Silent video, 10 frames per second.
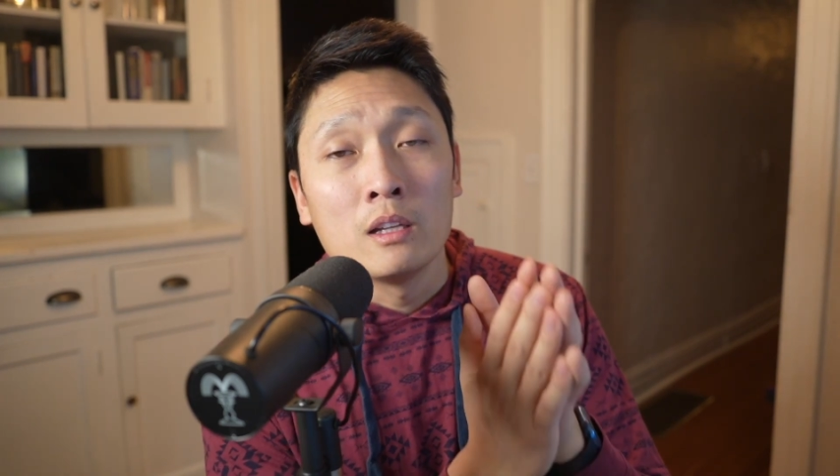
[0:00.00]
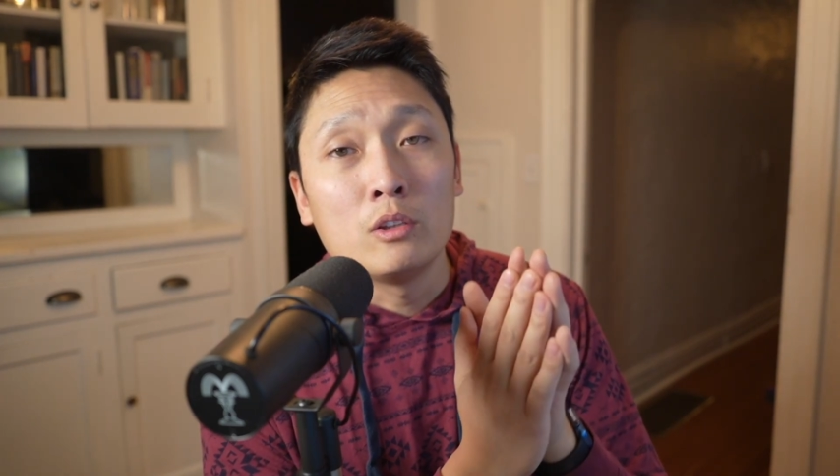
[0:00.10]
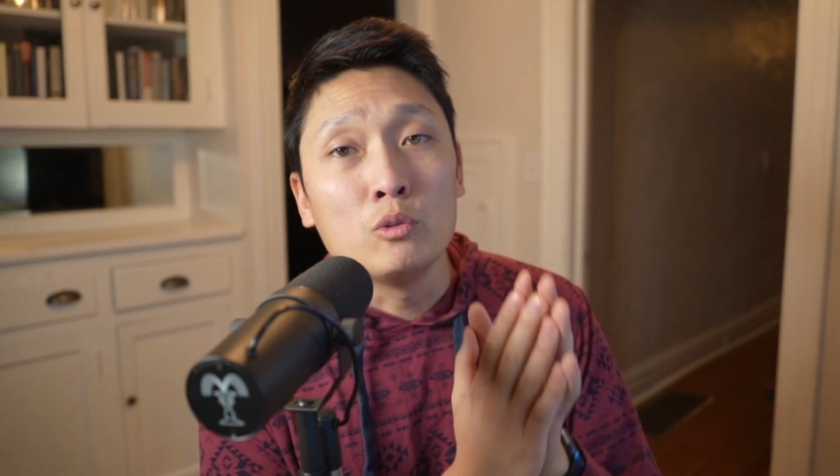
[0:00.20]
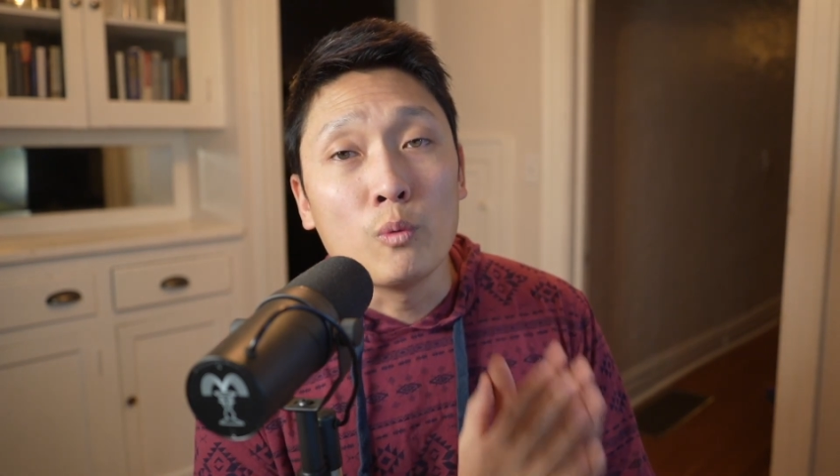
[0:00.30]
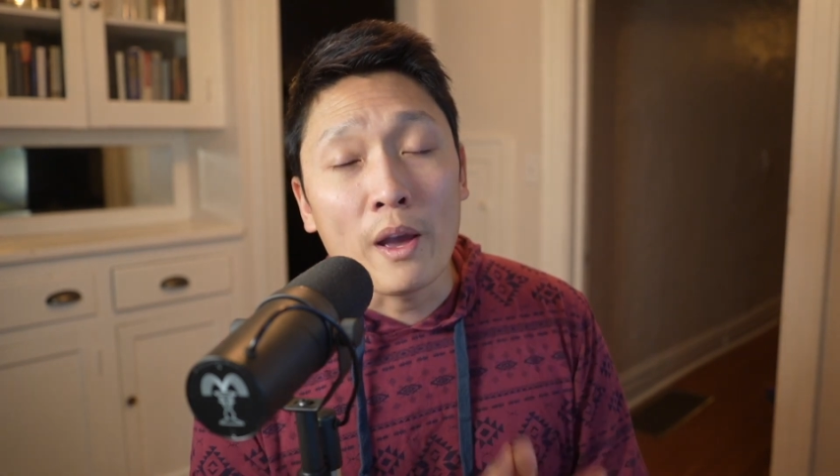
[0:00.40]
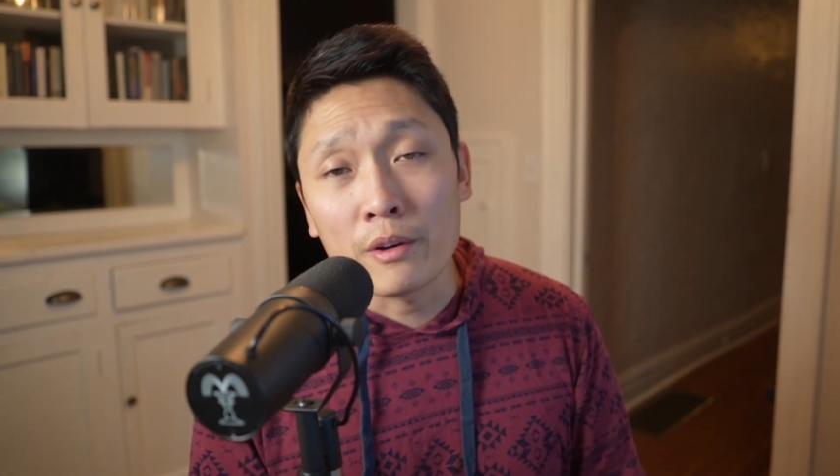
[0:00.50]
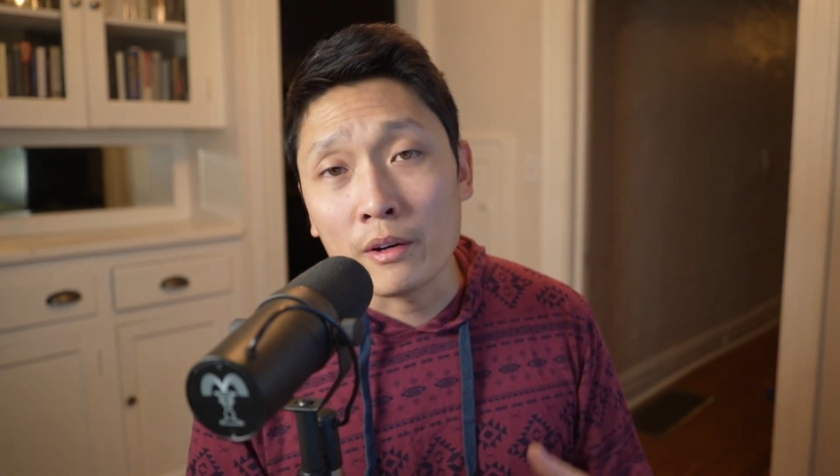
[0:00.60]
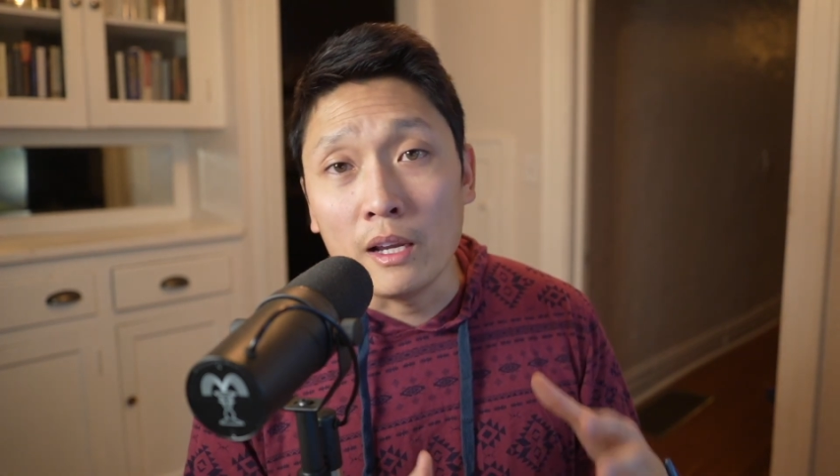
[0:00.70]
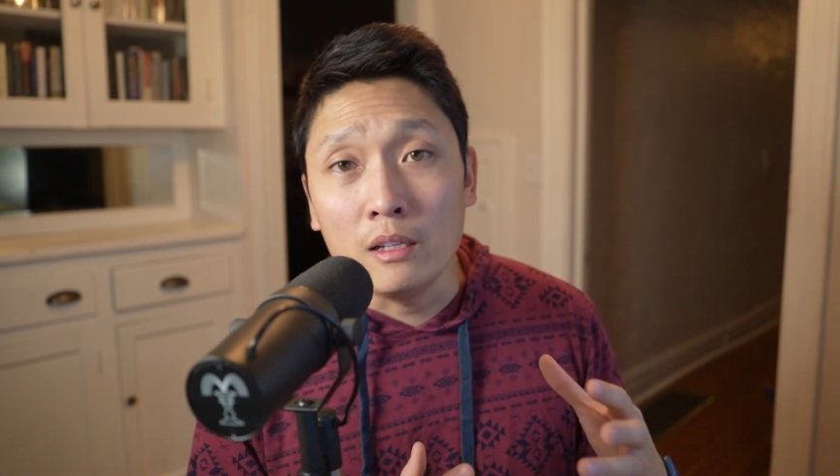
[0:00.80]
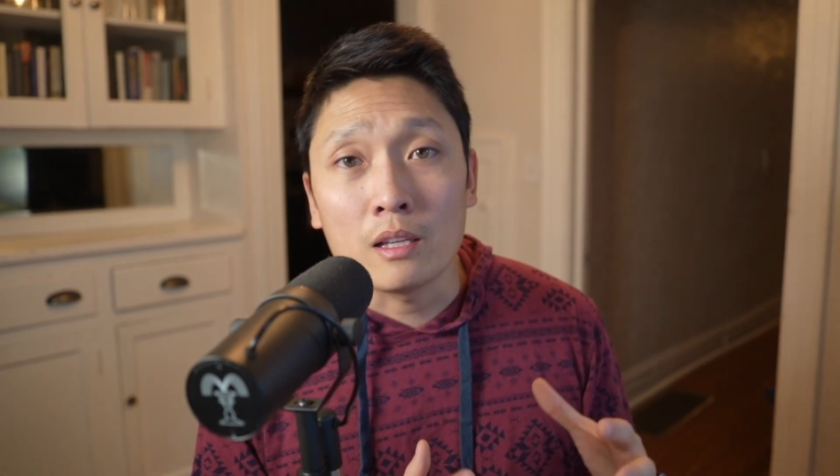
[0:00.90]
to weather
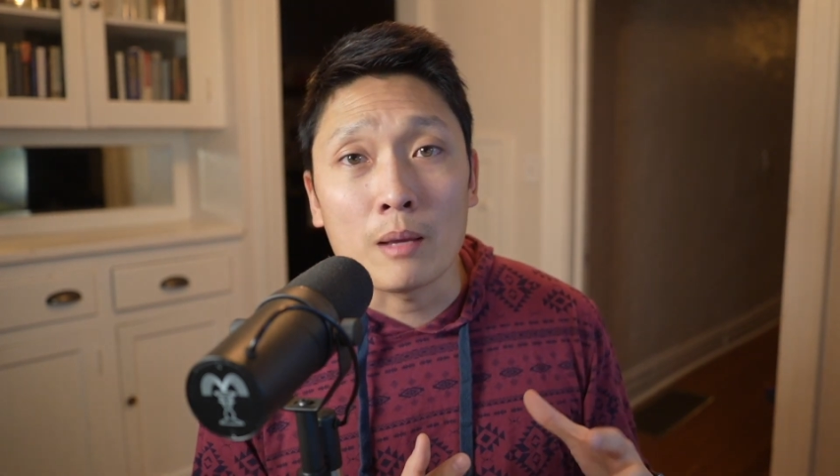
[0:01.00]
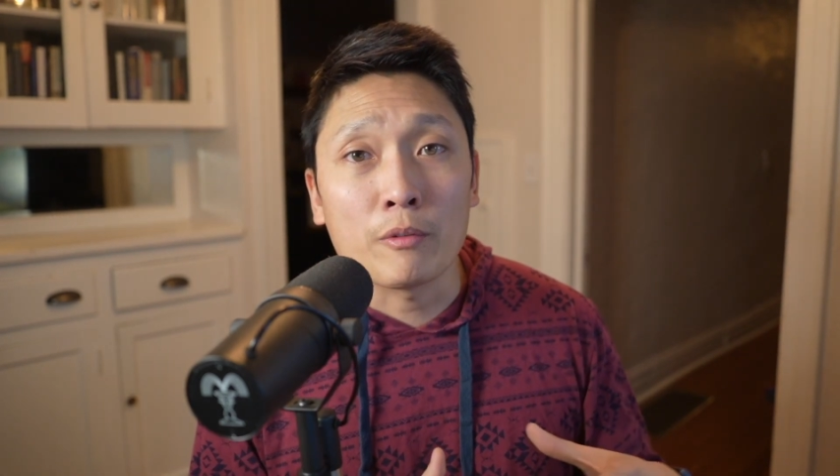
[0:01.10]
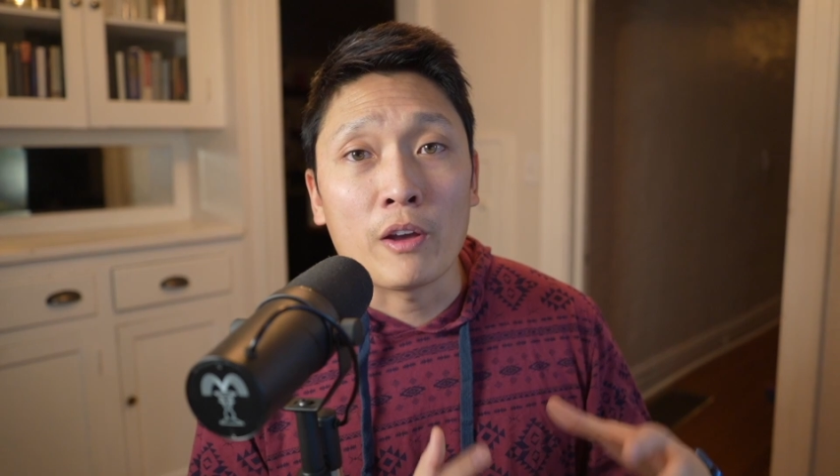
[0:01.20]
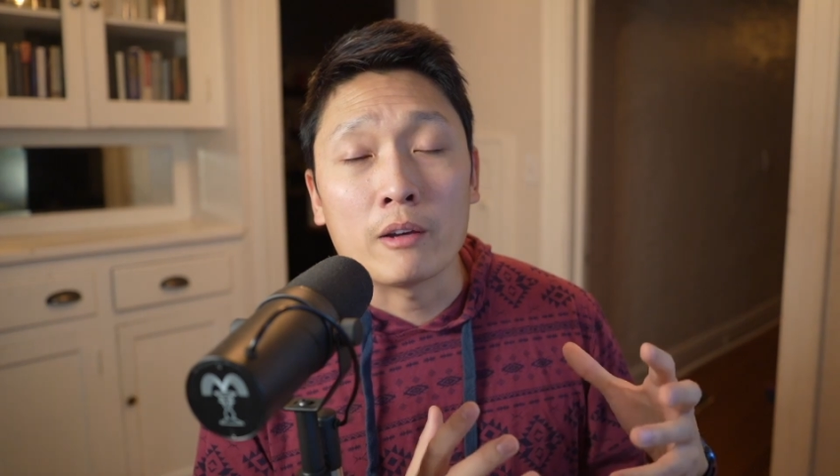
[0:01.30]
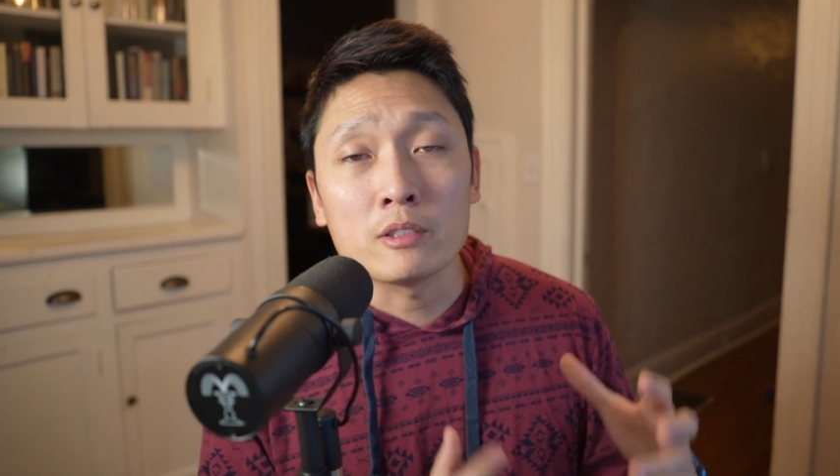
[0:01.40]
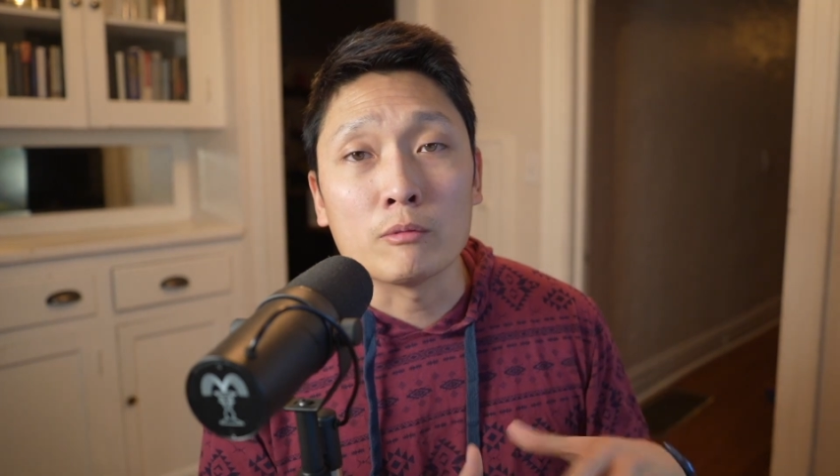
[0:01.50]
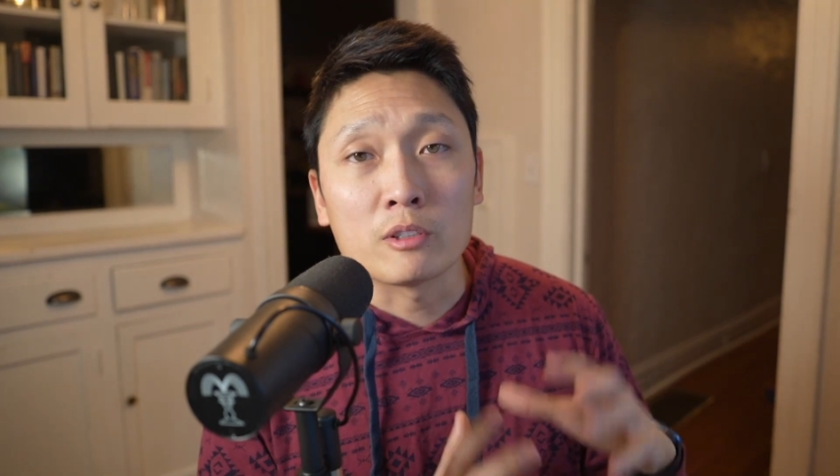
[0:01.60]
any type of housing